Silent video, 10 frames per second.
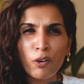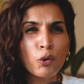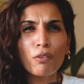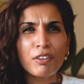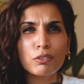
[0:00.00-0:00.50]

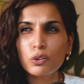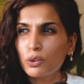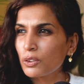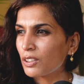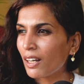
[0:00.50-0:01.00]
who feels
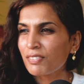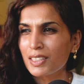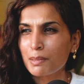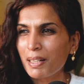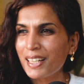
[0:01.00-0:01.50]
good after
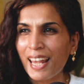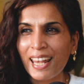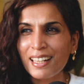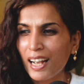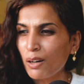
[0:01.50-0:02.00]
spending eight